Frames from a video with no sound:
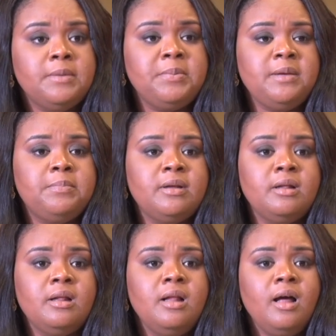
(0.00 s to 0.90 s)
the
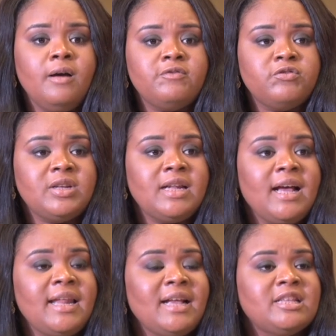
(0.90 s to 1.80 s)
people of
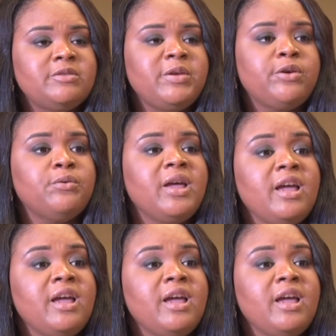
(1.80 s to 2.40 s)
Trinidad and Tobago.